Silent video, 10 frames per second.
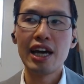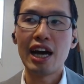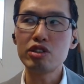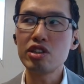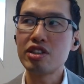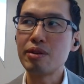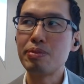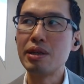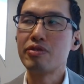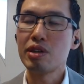should
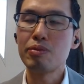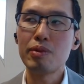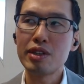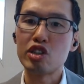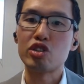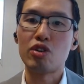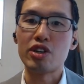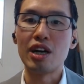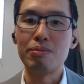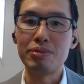if someone wanted to start a
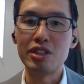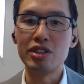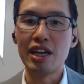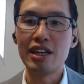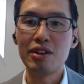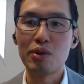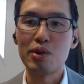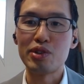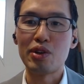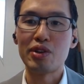company today,
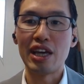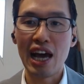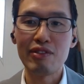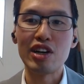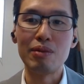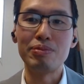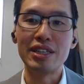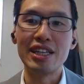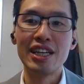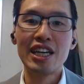or they have a
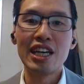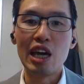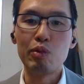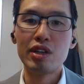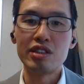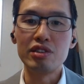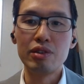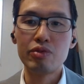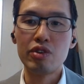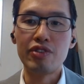company and want to
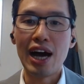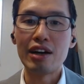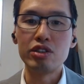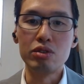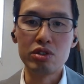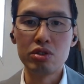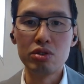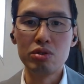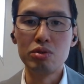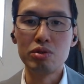deliver value
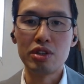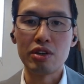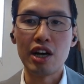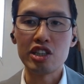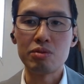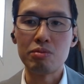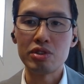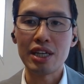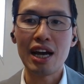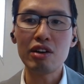to their customers,
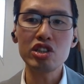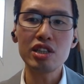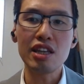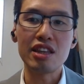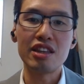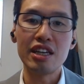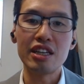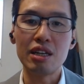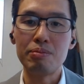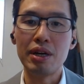like how should they
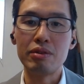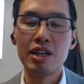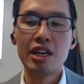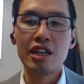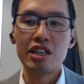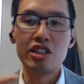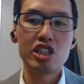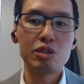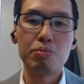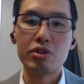think about
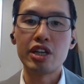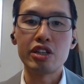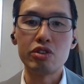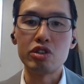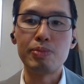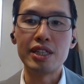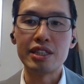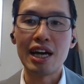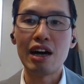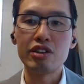this particular space
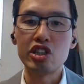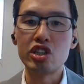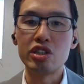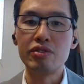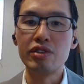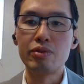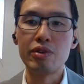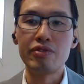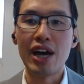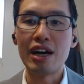and how they should
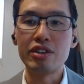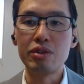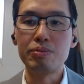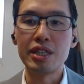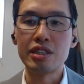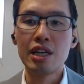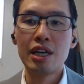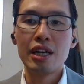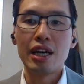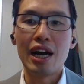deliver value? Because
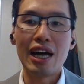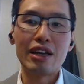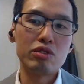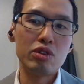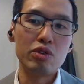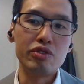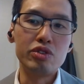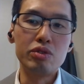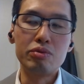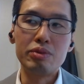I don't know if
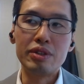you